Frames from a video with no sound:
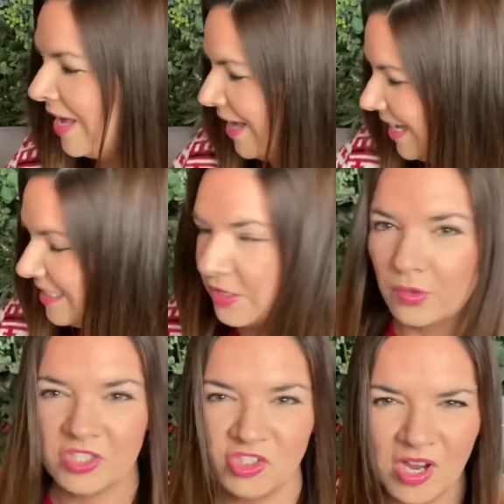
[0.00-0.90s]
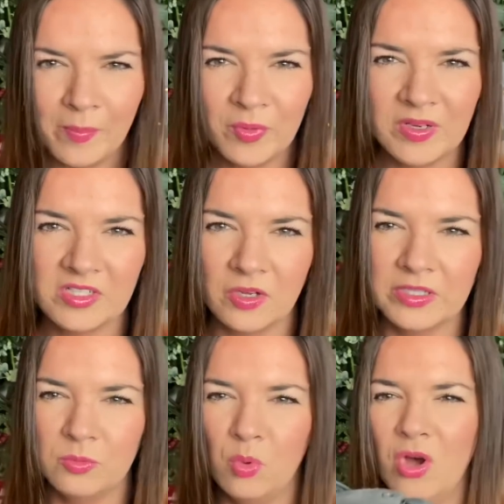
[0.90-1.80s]
He's got his jumper, he's got his
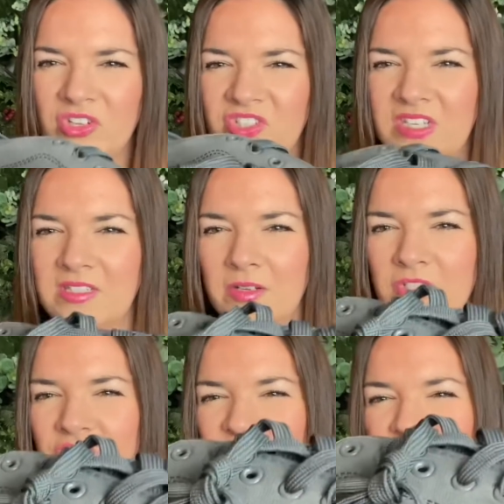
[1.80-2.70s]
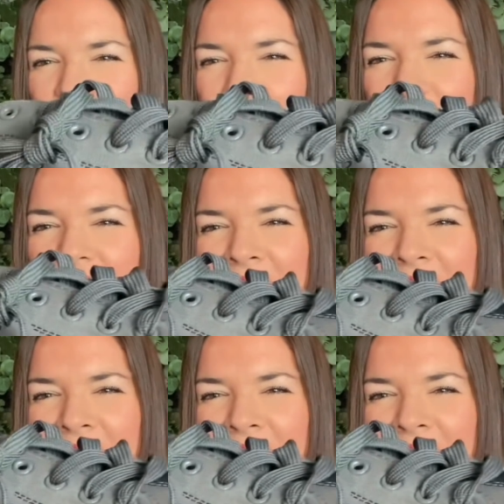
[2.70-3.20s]
watch, he's got shoes.